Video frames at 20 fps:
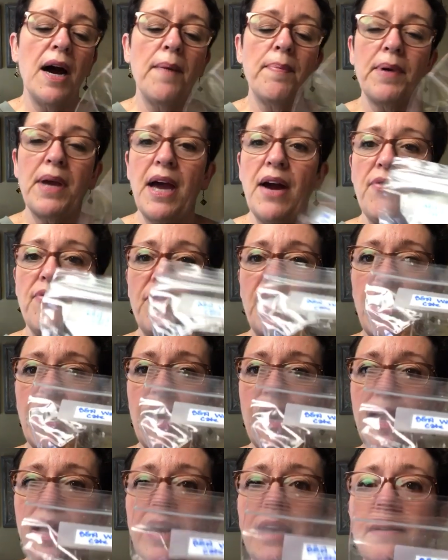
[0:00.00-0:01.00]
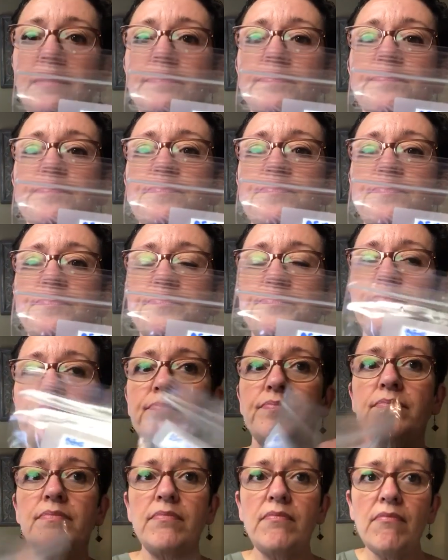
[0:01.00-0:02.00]
Up Cafe.
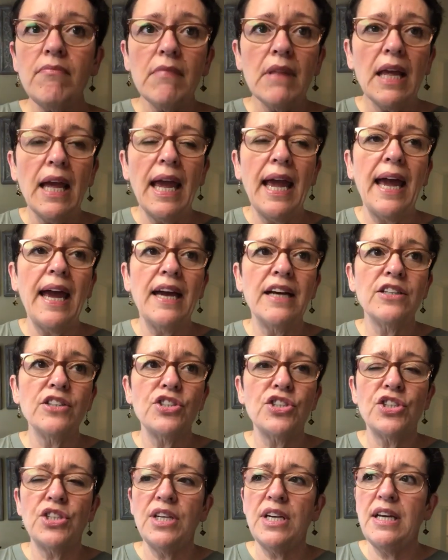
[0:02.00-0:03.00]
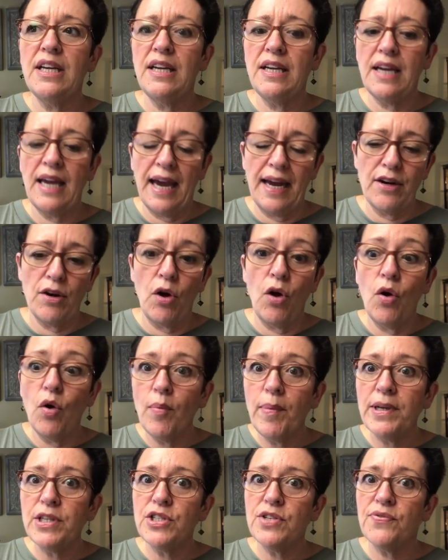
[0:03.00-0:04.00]
And she had a whole
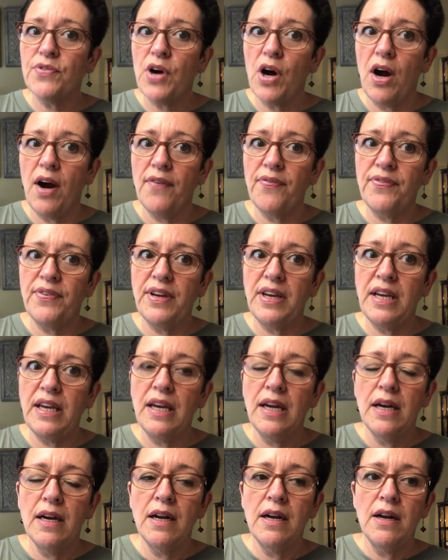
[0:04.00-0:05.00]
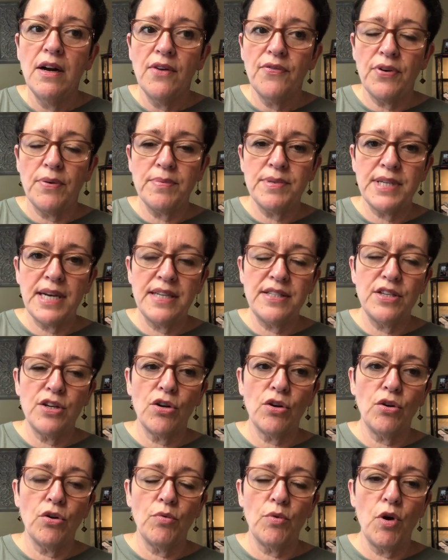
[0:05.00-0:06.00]
bunch of coffee from Sassy
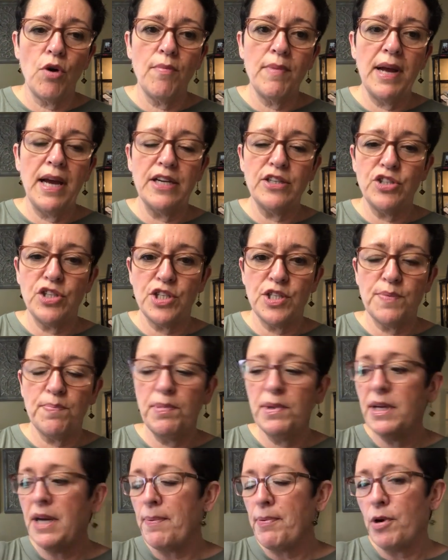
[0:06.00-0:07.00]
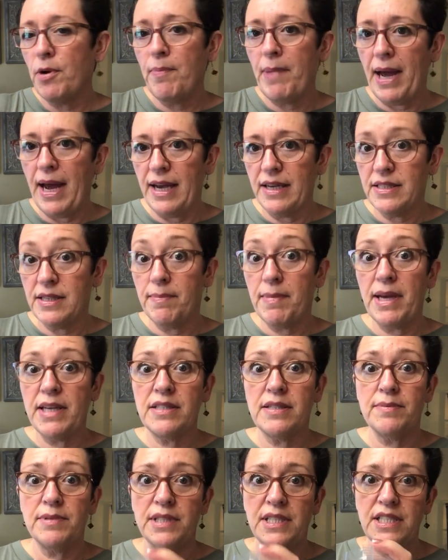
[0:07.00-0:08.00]
Girl Aroma, and she split up her bags and
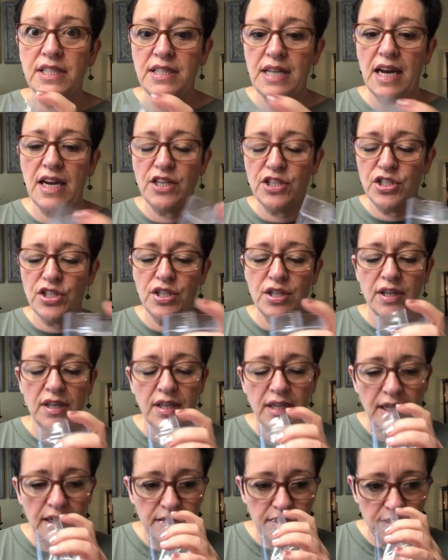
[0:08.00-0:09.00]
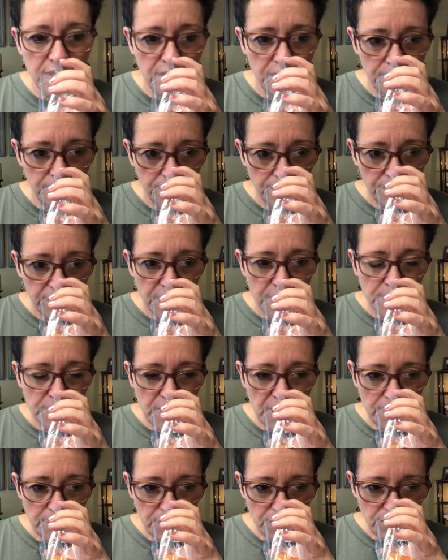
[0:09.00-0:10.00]
makes some D-stash kits, some
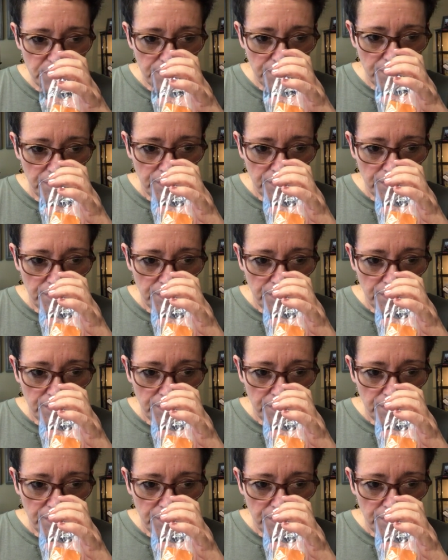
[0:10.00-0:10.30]
samplers.